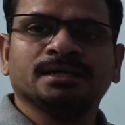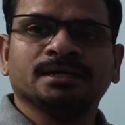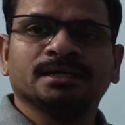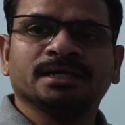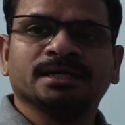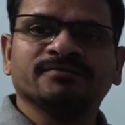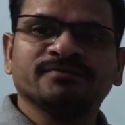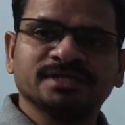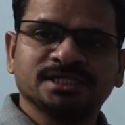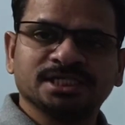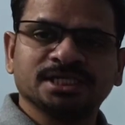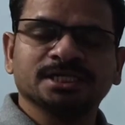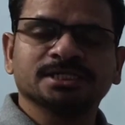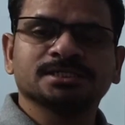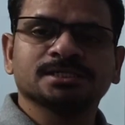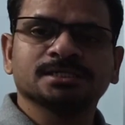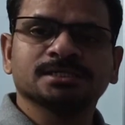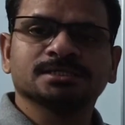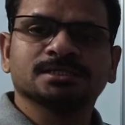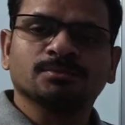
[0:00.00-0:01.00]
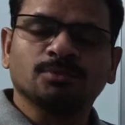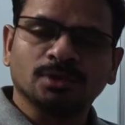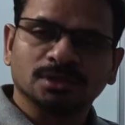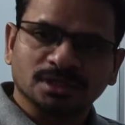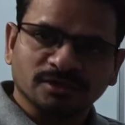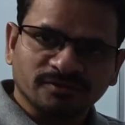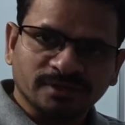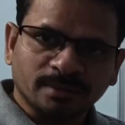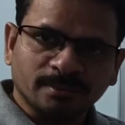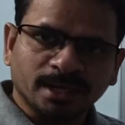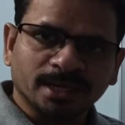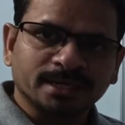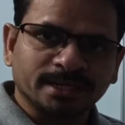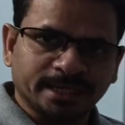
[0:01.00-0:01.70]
in which cases both of them are